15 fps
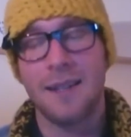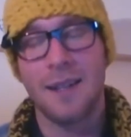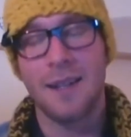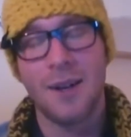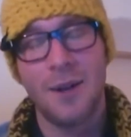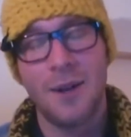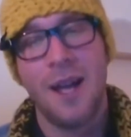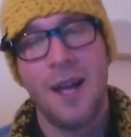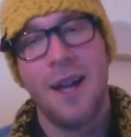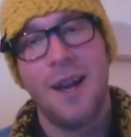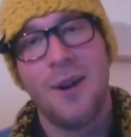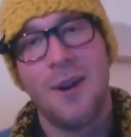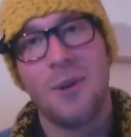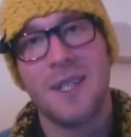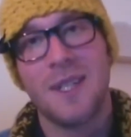So
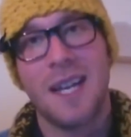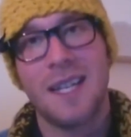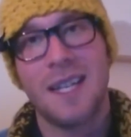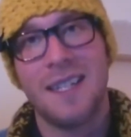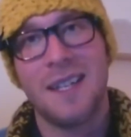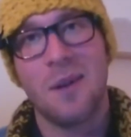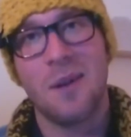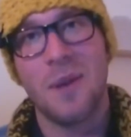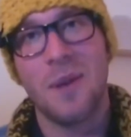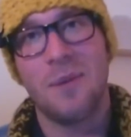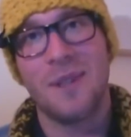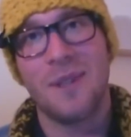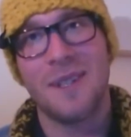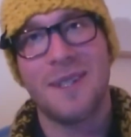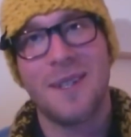always like to tell
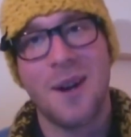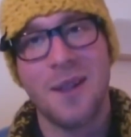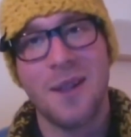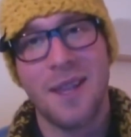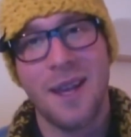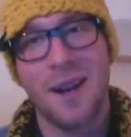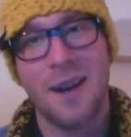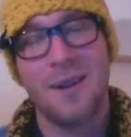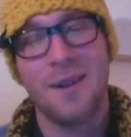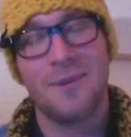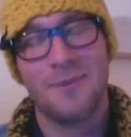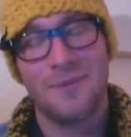people to start there.